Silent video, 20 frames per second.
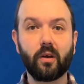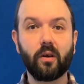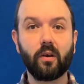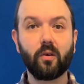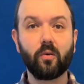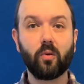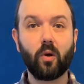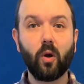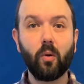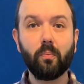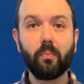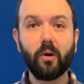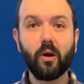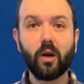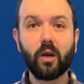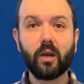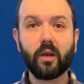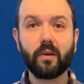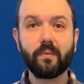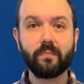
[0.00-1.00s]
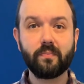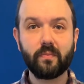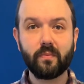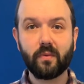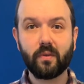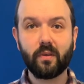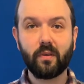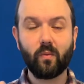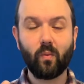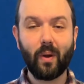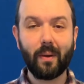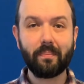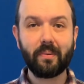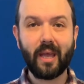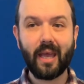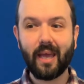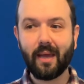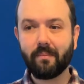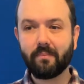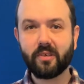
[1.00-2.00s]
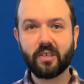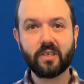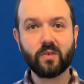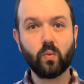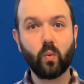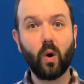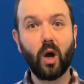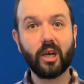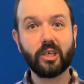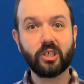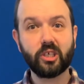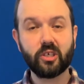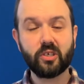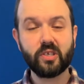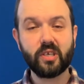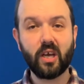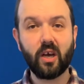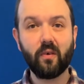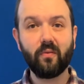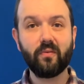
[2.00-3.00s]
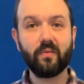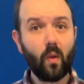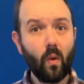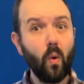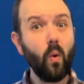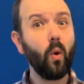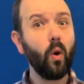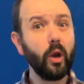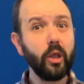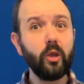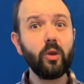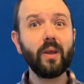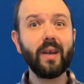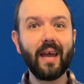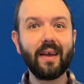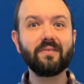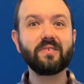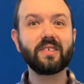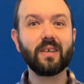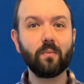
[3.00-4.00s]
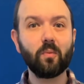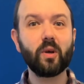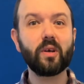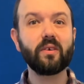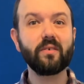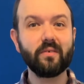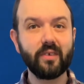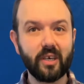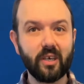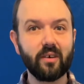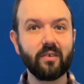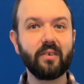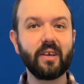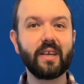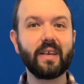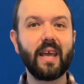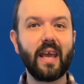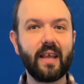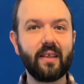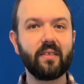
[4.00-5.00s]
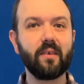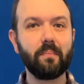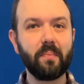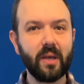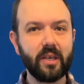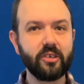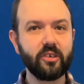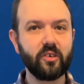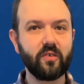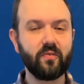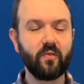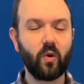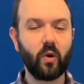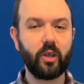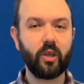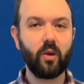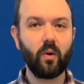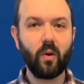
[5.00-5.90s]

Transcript: Chromebook, webcam, just watch yourself. Or you can have someone literally take the pictures for you.